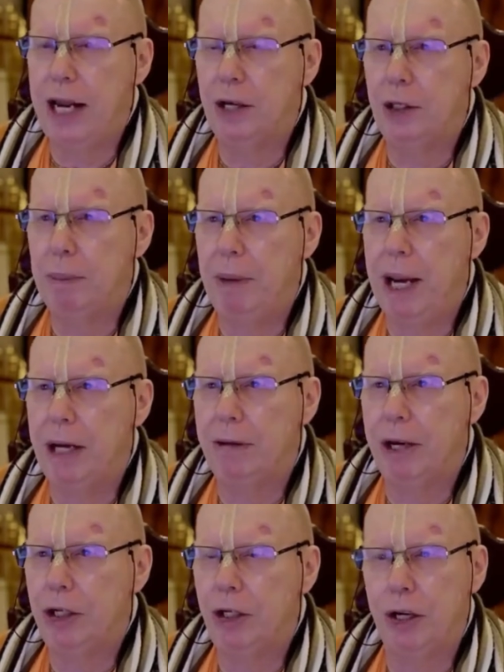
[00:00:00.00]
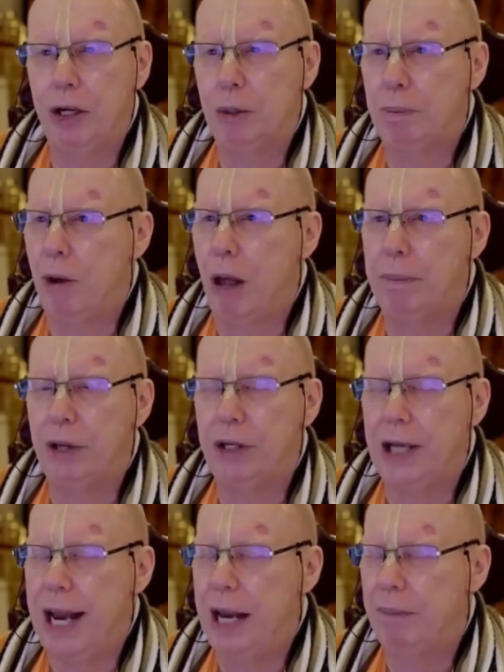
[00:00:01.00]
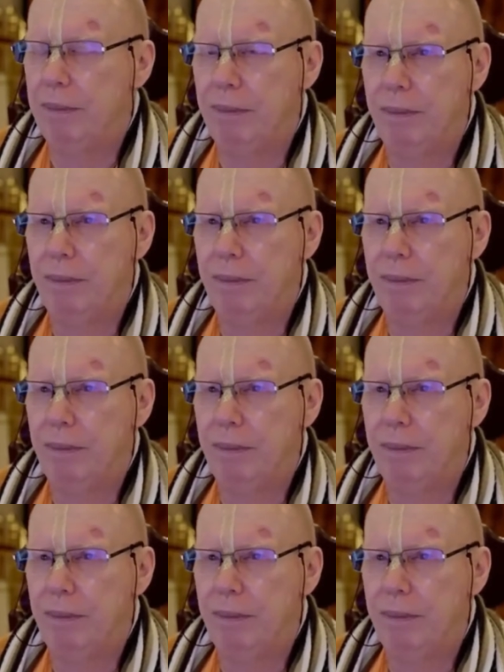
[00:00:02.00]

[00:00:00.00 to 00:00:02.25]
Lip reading: as being Krishna's property,